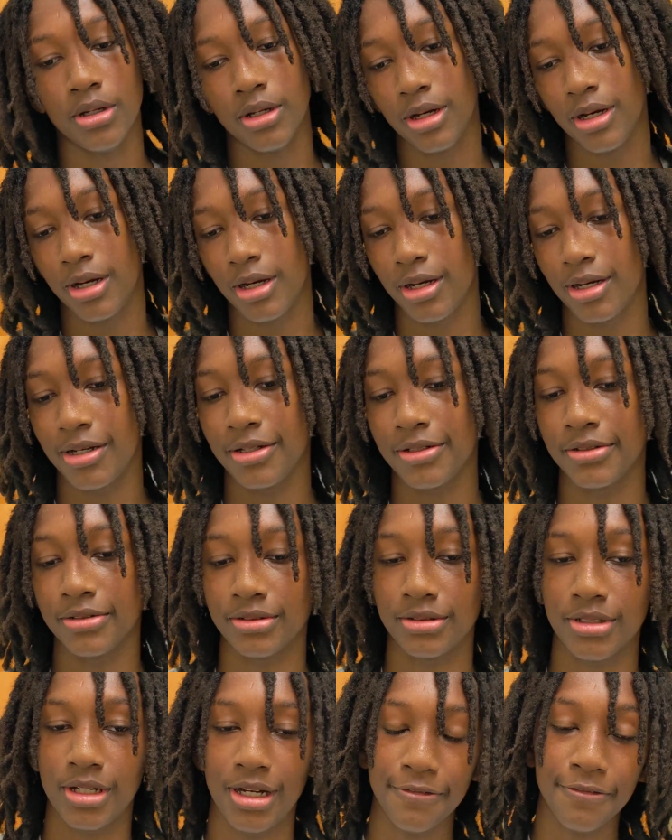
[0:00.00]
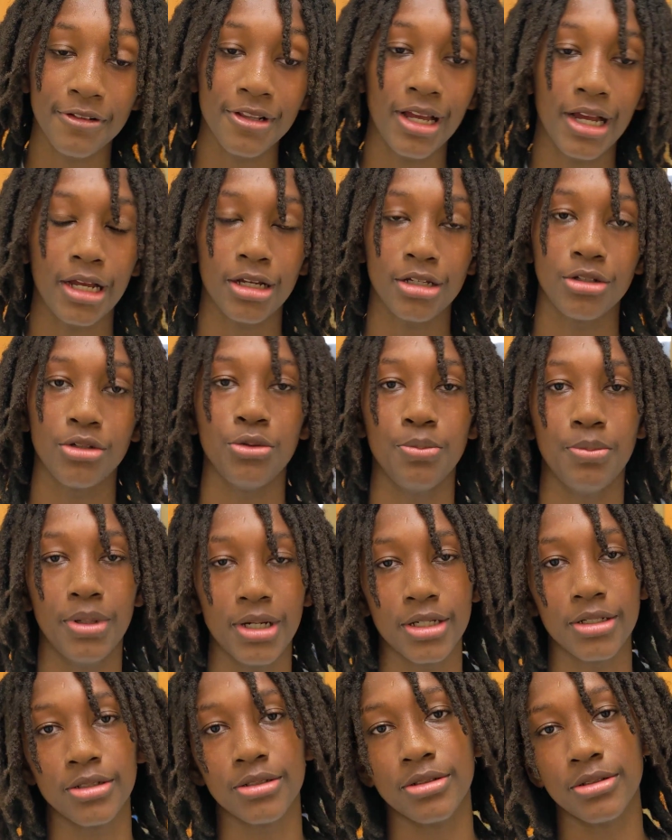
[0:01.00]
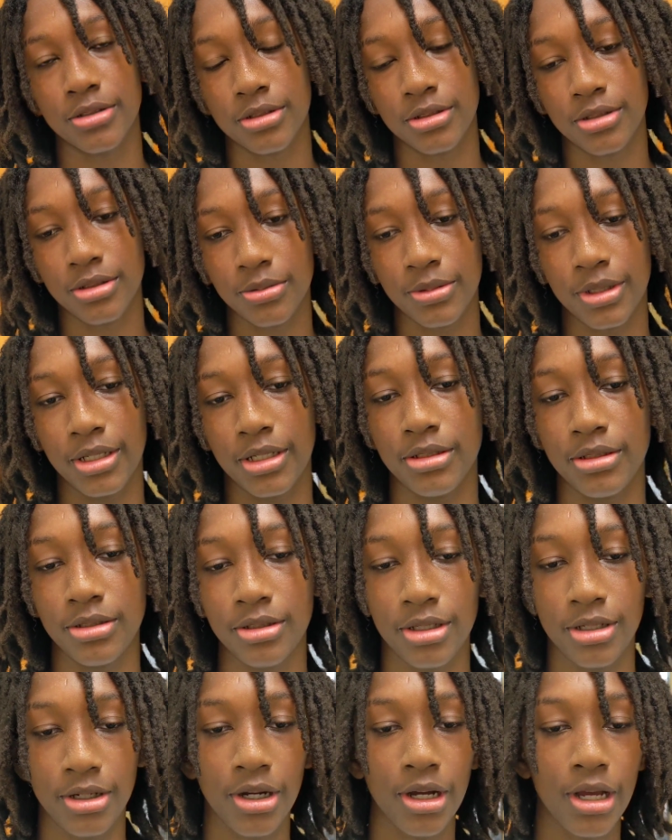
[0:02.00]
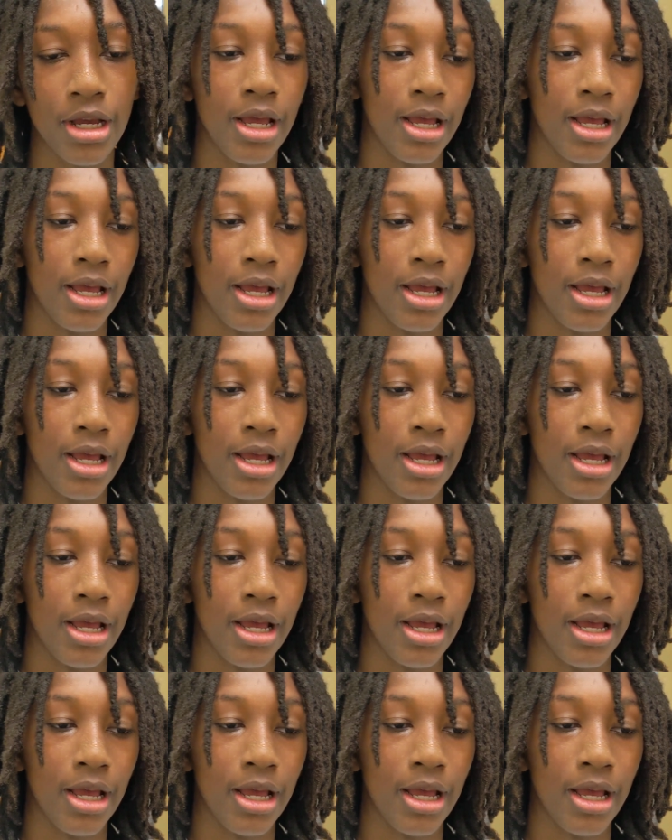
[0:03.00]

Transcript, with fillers: Uh, I feel like I can do better, but you know,